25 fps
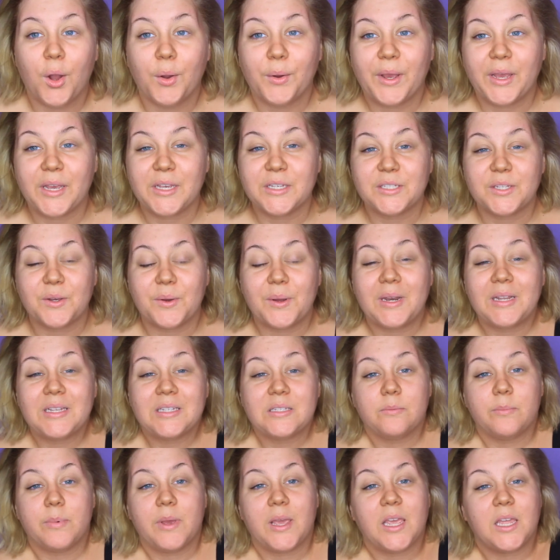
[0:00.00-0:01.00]
Okay, so it
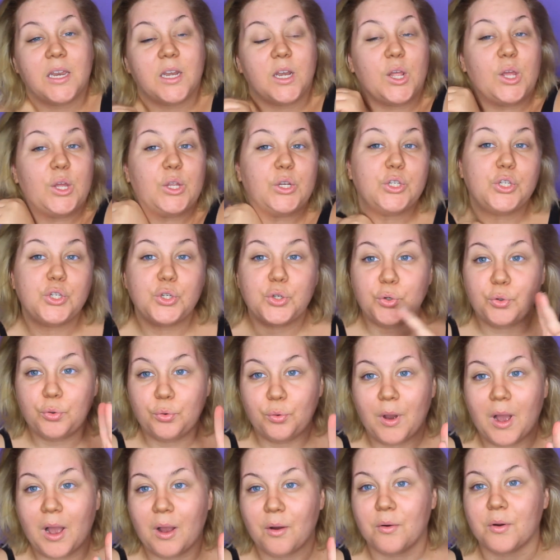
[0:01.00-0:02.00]
has been
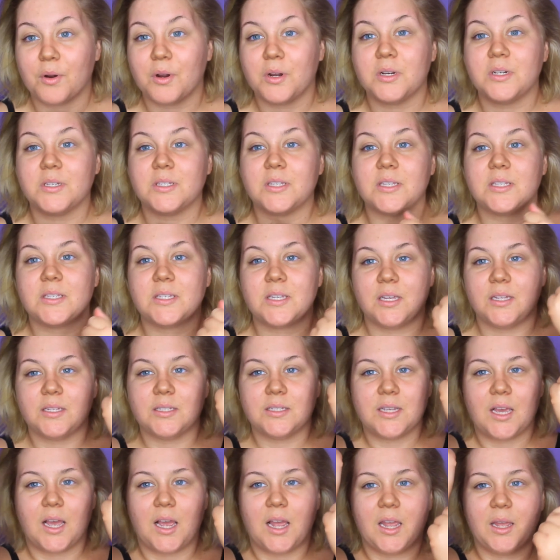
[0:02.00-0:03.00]
2 hours
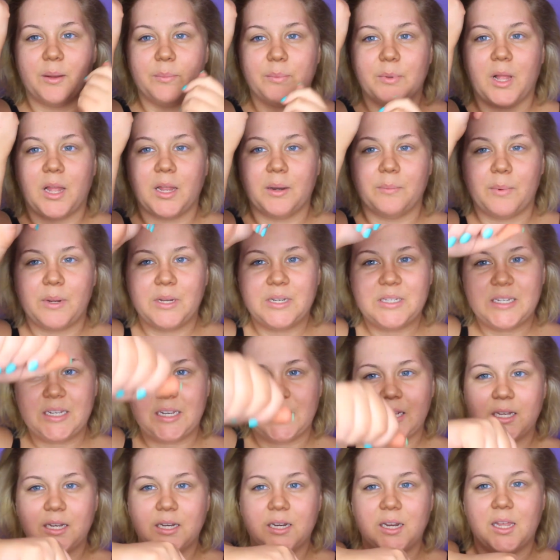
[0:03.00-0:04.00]
since I applied my
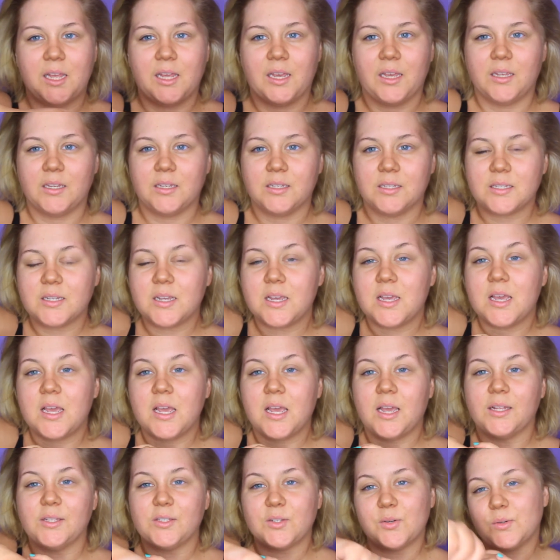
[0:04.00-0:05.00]
tan, and
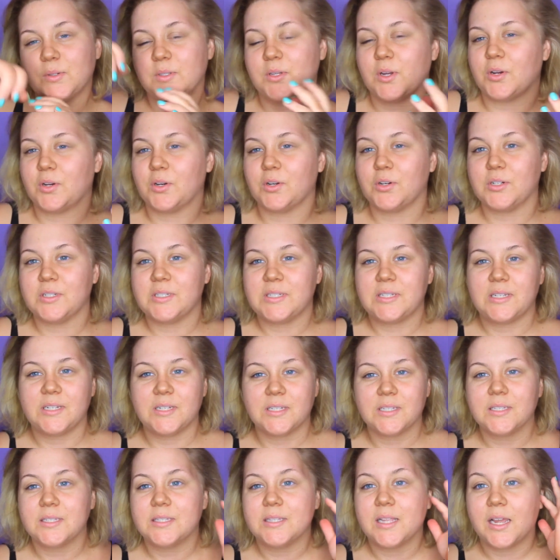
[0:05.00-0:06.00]
it's always harder to see
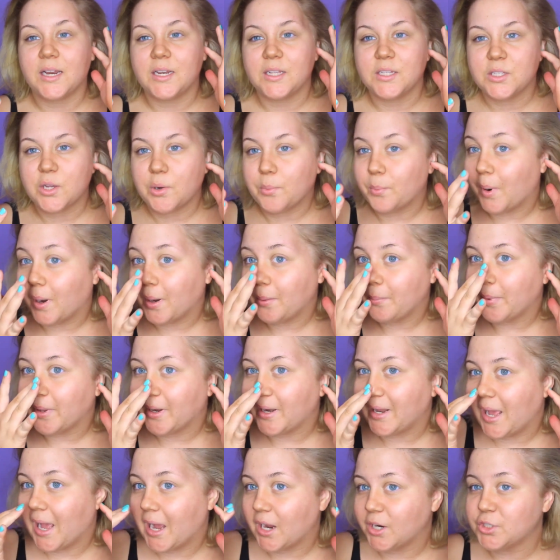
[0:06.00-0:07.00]
because this light is so bright,
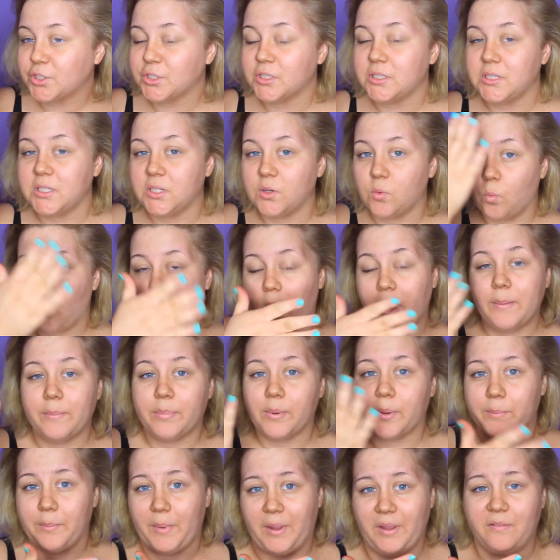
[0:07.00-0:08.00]
but I actually did
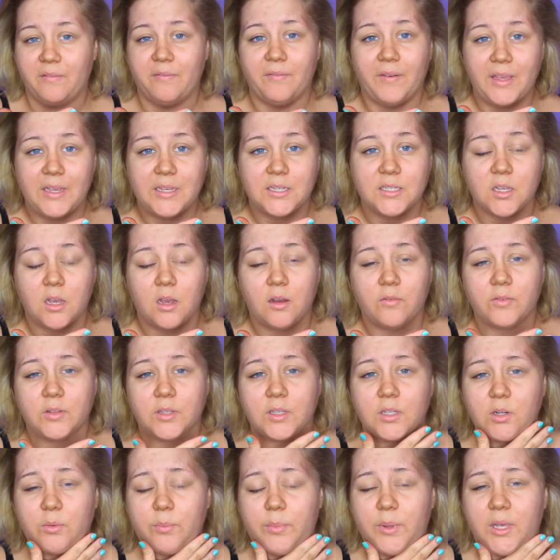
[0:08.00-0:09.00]
wipe my face off a
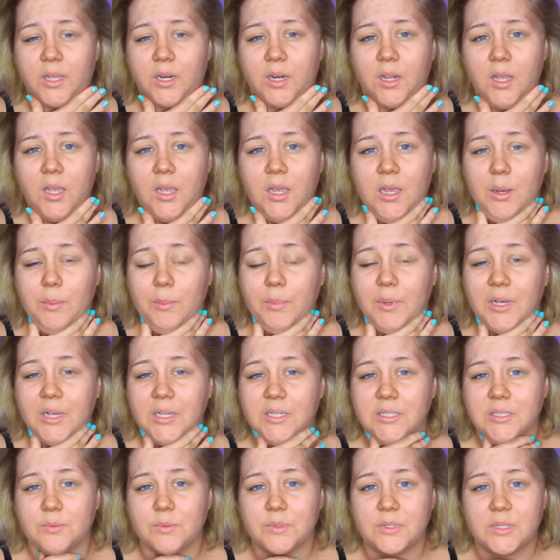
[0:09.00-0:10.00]
little bit
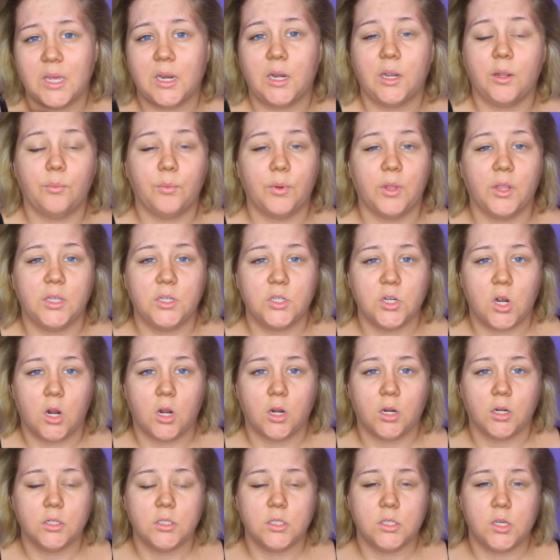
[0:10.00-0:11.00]
because it was getting really
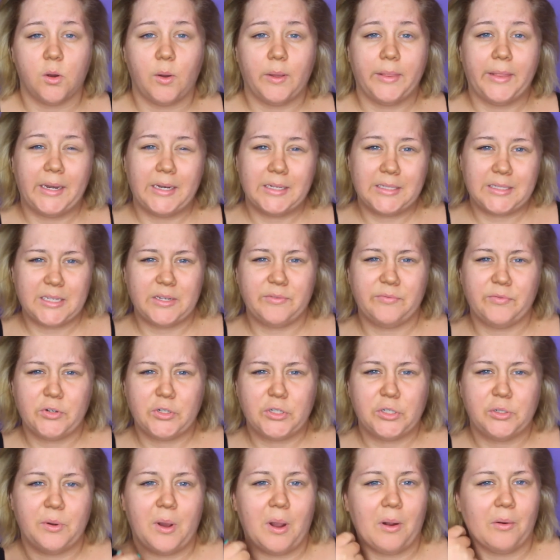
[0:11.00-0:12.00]
dark. So I let it sit
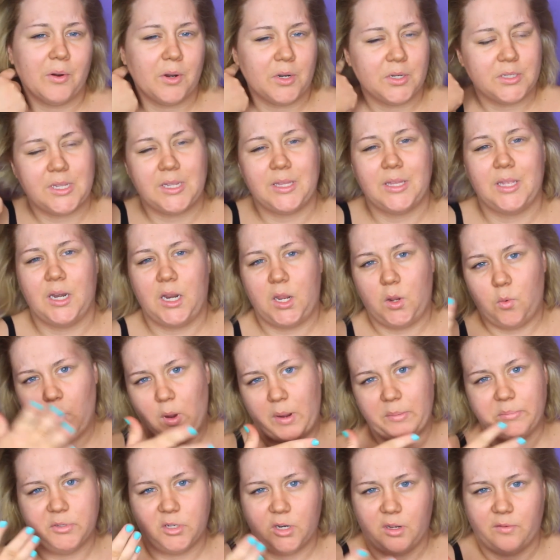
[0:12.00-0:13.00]
for 2 hours, and then I
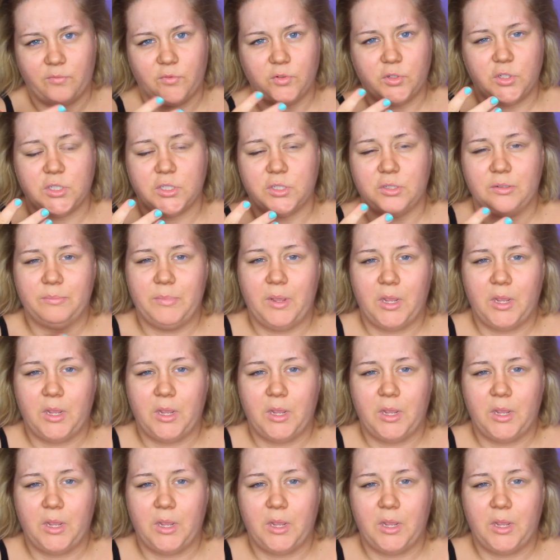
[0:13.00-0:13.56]
wiped it off with just